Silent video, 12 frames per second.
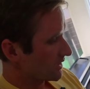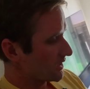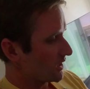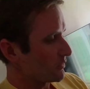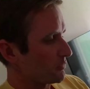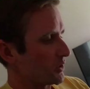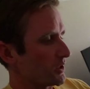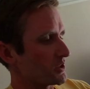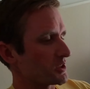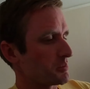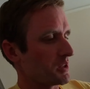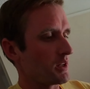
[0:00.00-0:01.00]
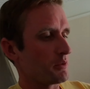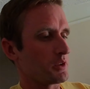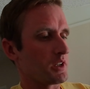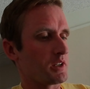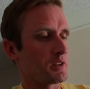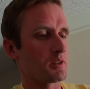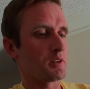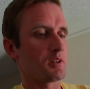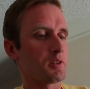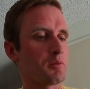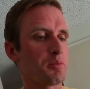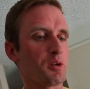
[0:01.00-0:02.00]
Kind of fun just being able to
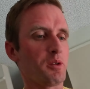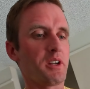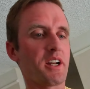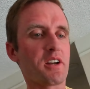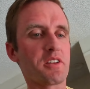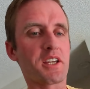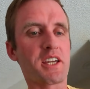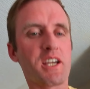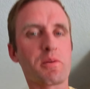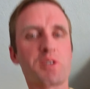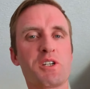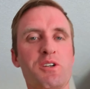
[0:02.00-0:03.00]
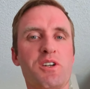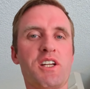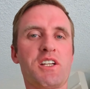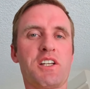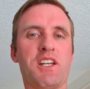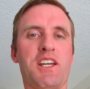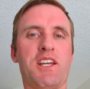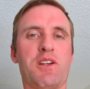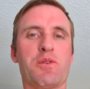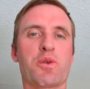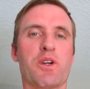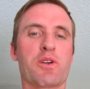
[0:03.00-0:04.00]
pull it out of the camera unit
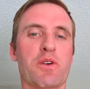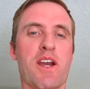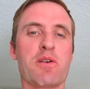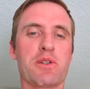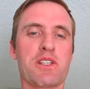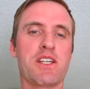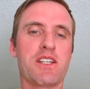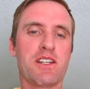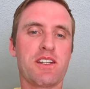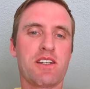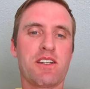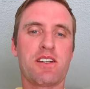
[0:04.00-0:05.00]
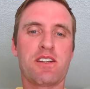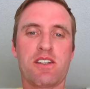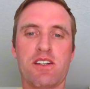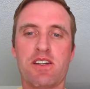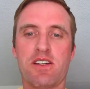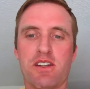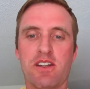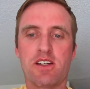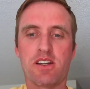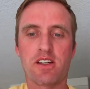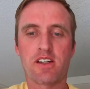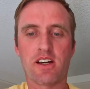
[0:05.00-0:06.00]
and run around with it.
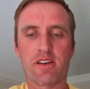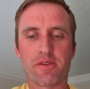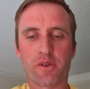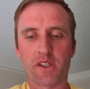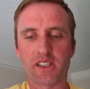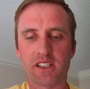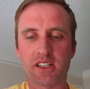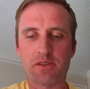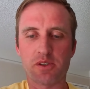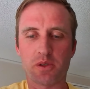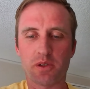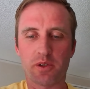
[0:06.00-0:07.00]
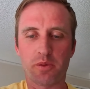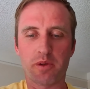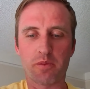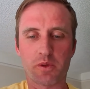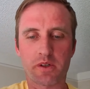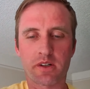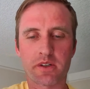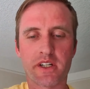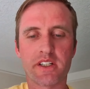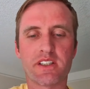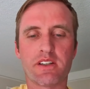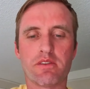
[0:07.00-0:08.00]
I feel like it gives you a little bit more
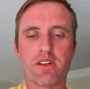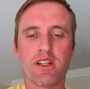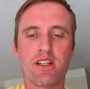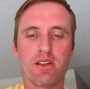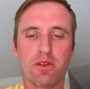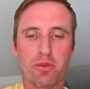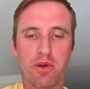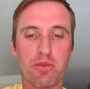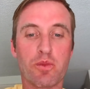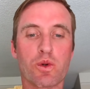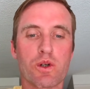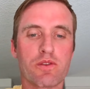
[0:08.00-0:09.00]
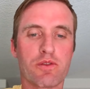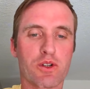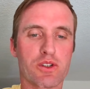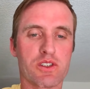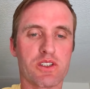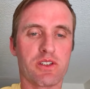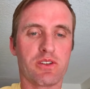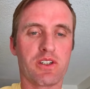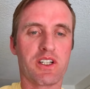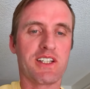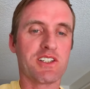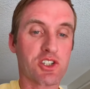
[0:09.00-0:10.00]
creativity, a little bit more
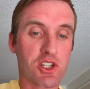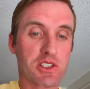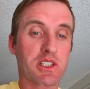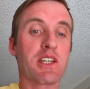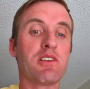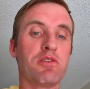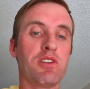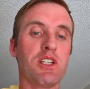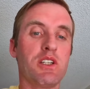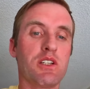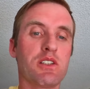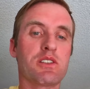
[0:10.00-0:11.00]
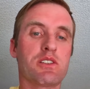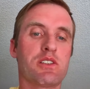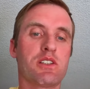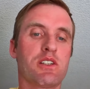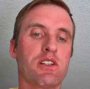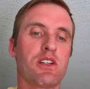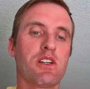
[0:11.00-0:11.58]
versatility, and just convenience.